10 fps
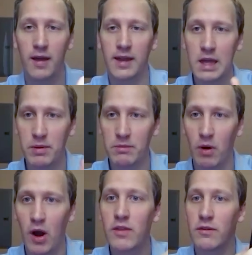keep in
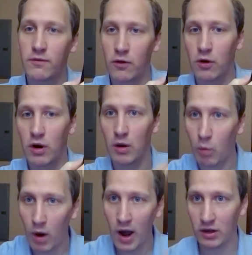mind that for a
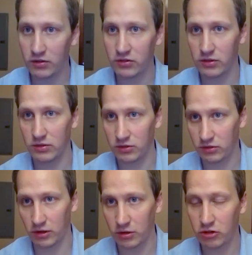wireless
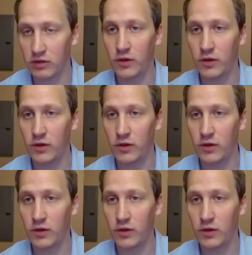solution,